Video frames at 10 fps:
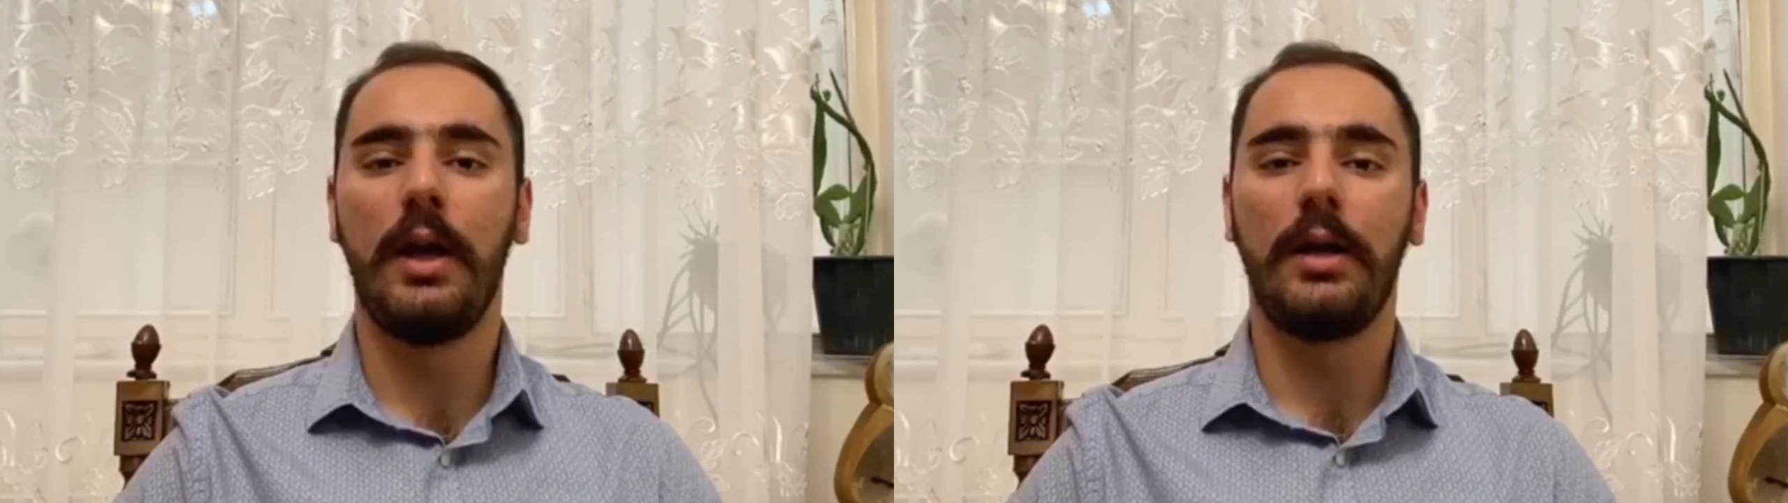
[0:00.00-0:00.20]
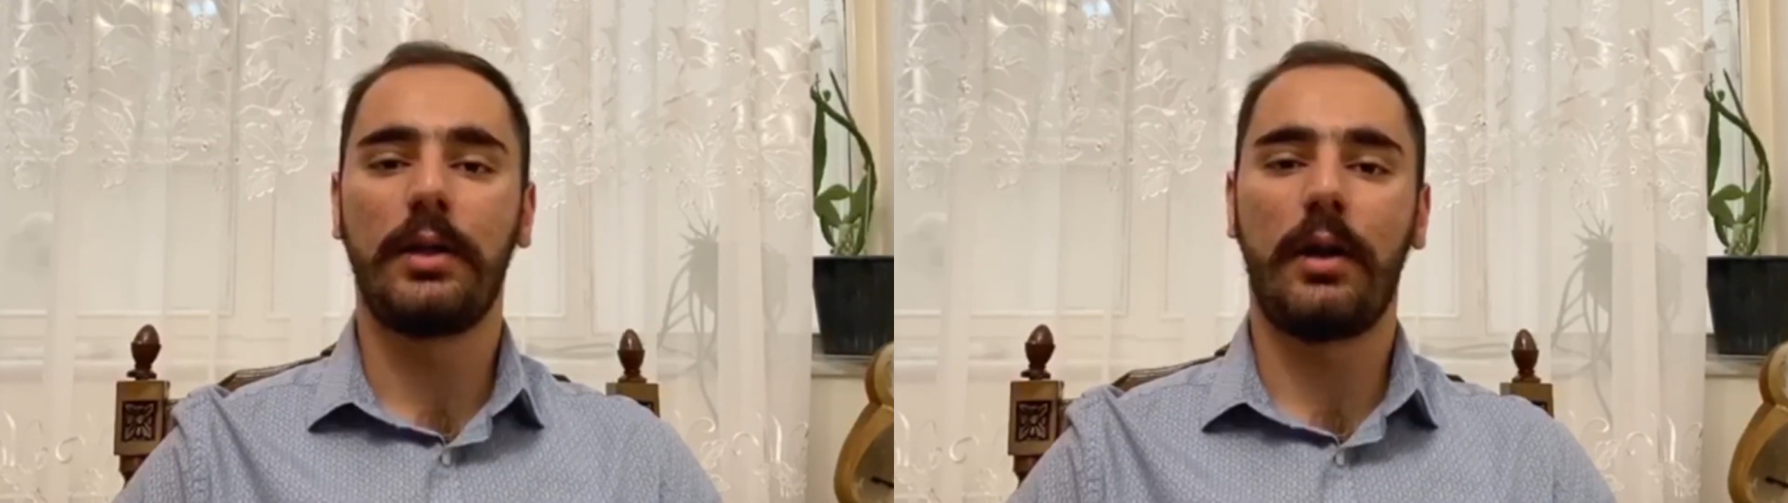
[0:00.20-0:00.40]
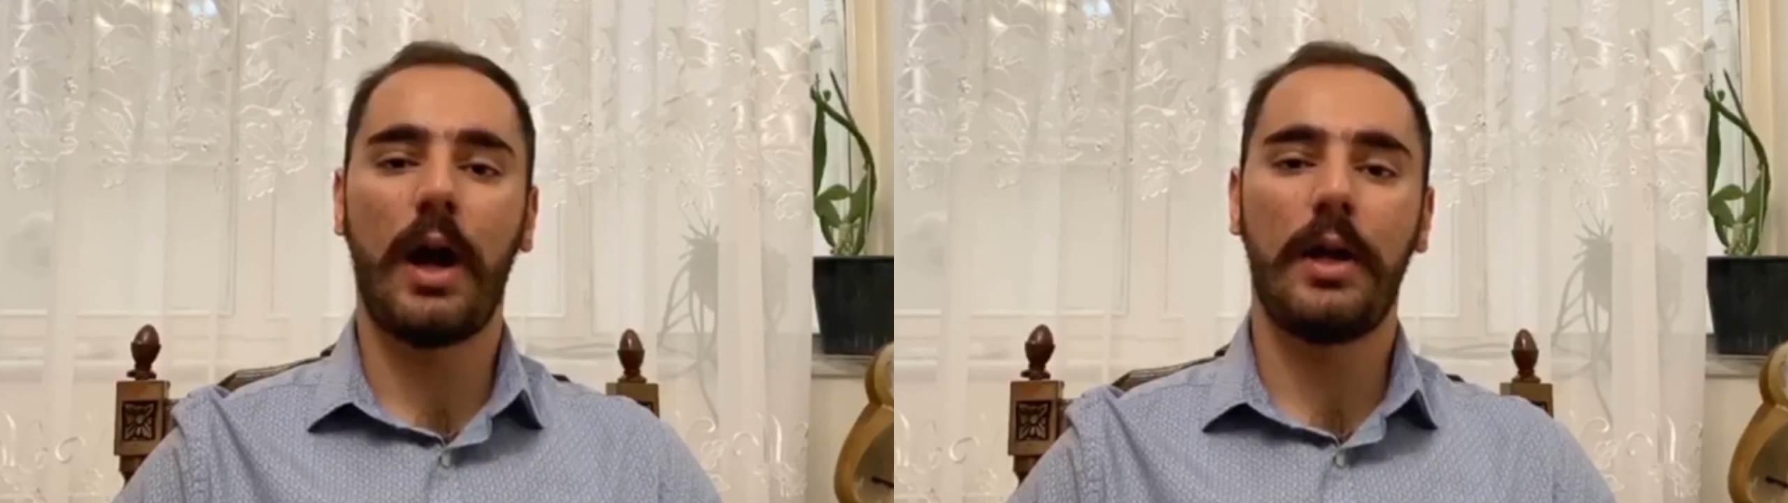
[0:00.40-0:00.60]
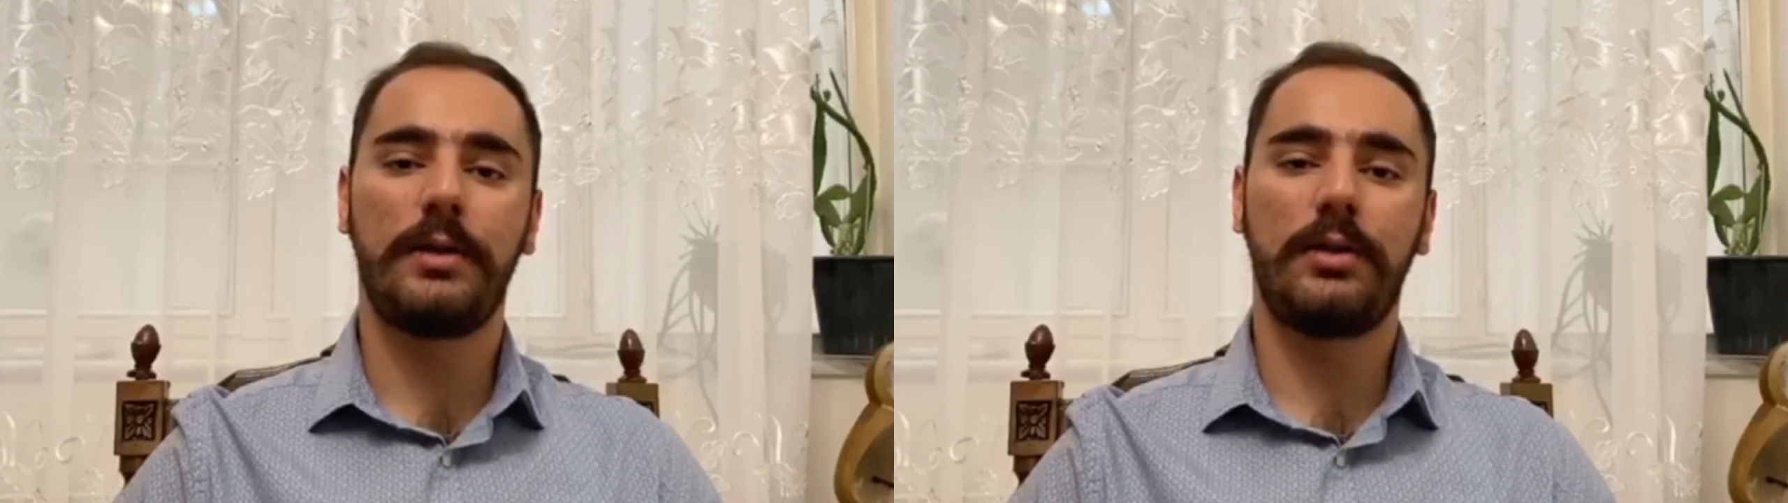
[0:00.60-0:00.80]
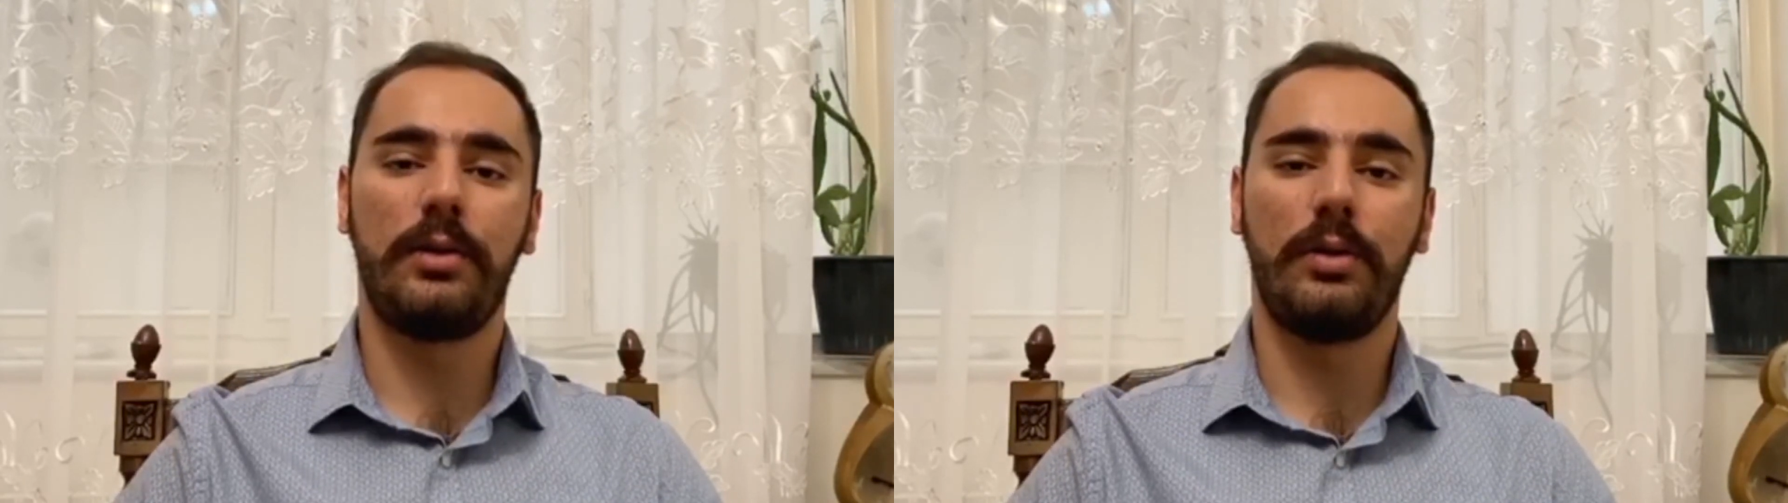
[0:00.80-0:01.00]

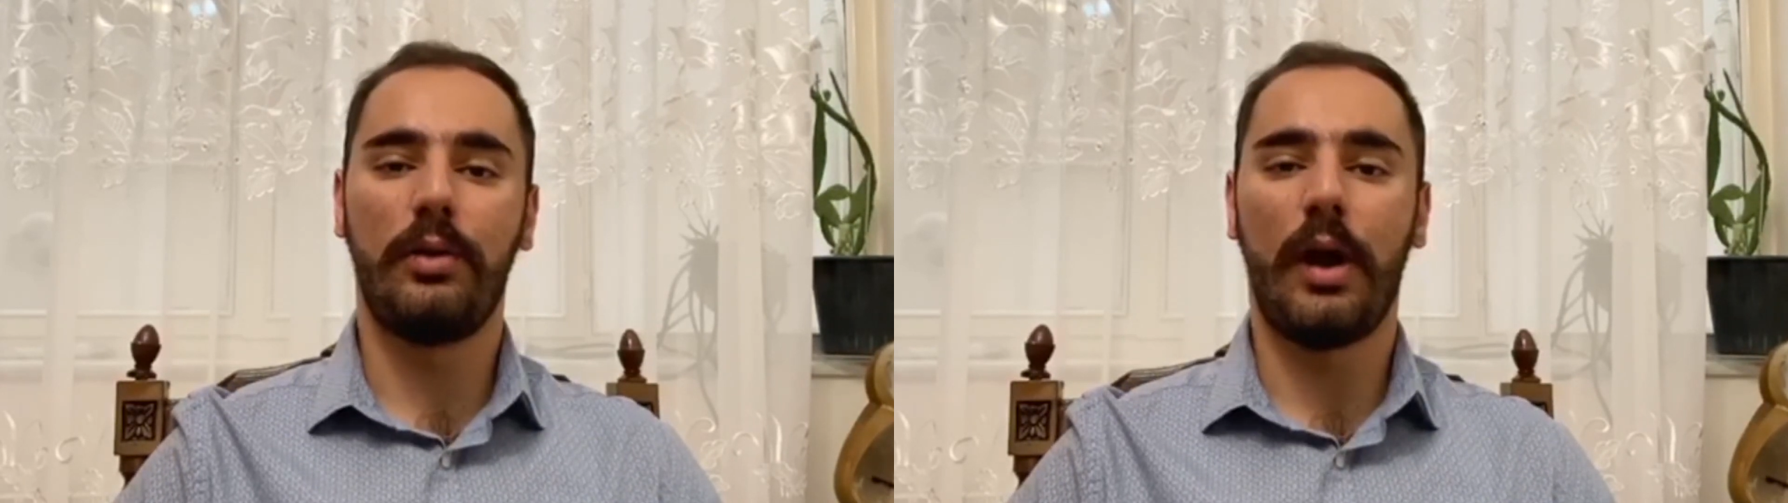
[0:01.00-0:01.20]
tries to